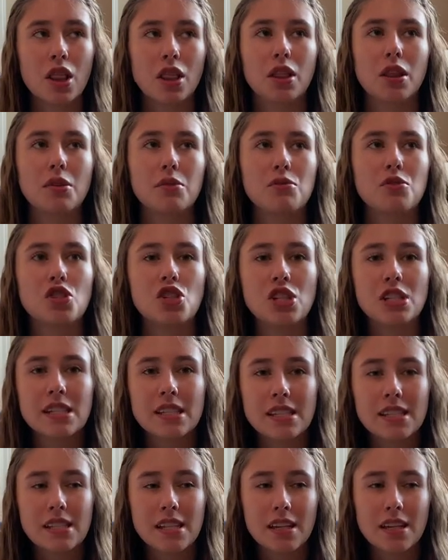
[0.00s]

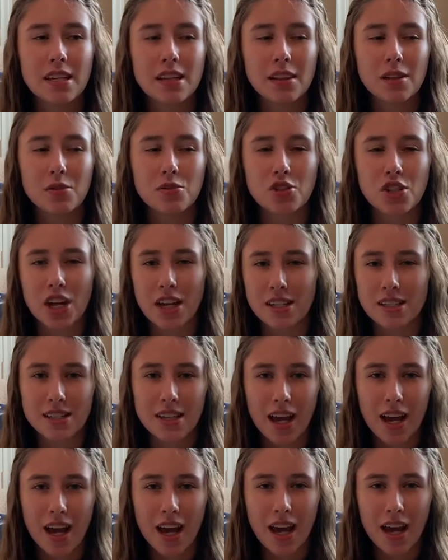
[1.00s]
Lucchese,
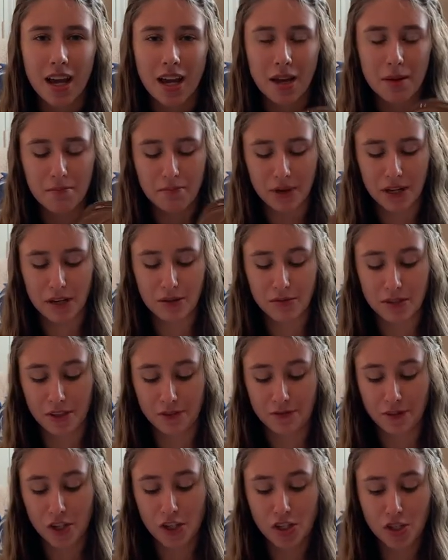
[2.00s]
Lucchese, but it was
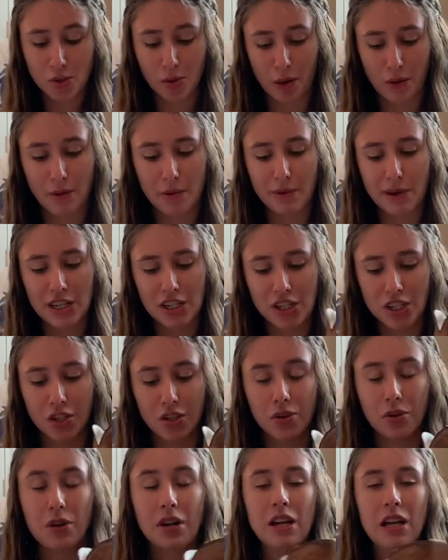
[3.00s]
the first store we went
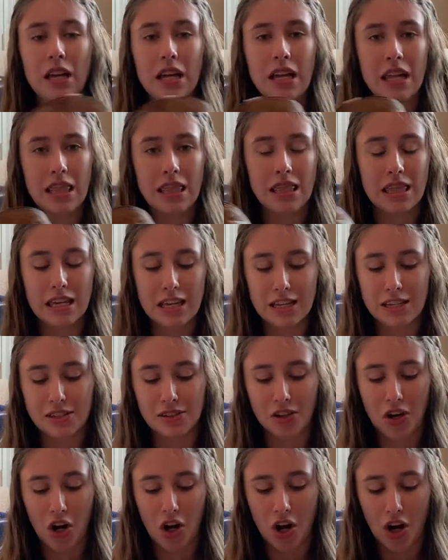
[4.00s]
to
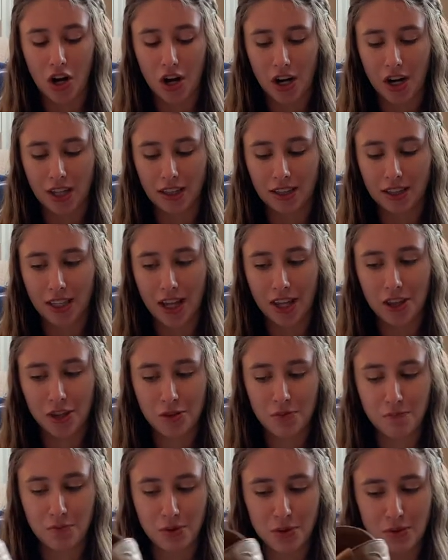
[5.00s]
these are
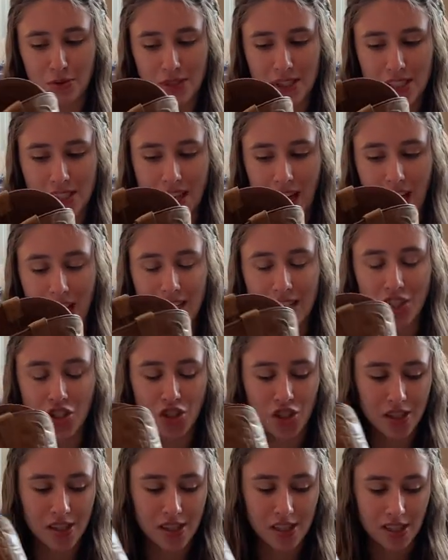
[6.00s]
leather boots that
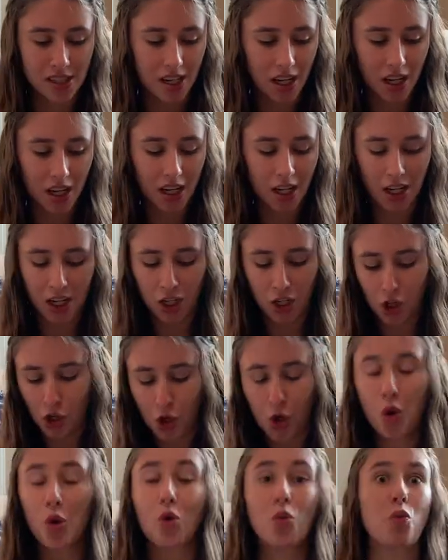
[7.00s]
just
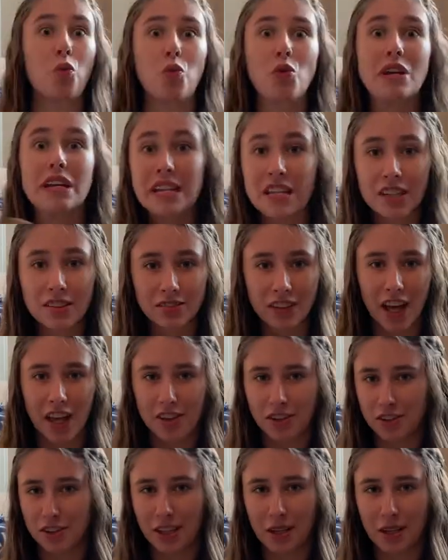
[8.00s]
reek of leather.